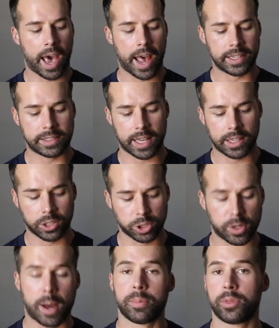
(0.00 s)
I decided
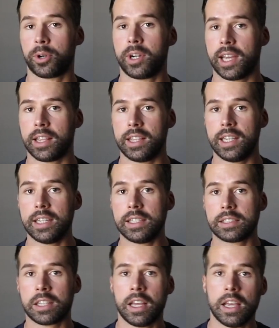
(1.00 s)
to drop 30 on
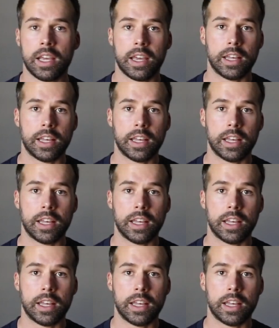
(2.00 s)
these.